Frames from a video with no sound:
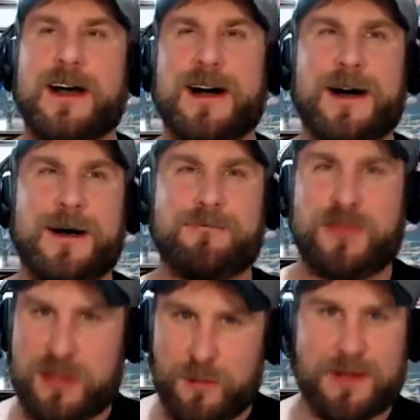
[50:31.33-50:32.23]

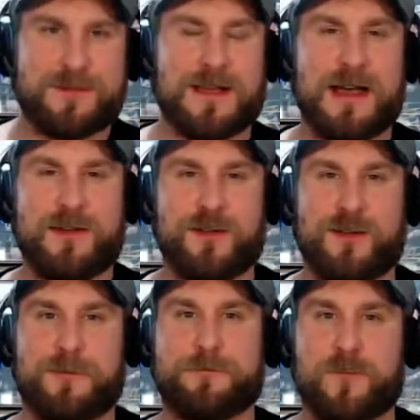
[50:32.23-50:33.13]
The U.S.
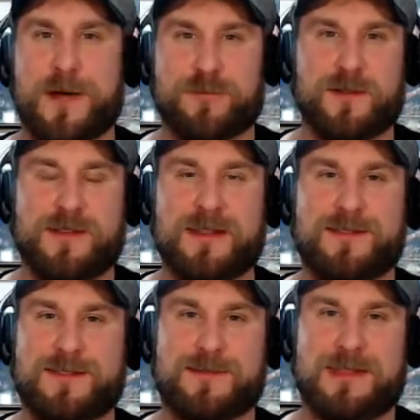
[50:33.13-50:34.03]
title
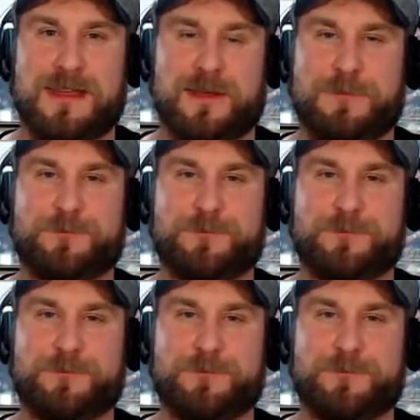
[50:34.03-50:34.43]
represents the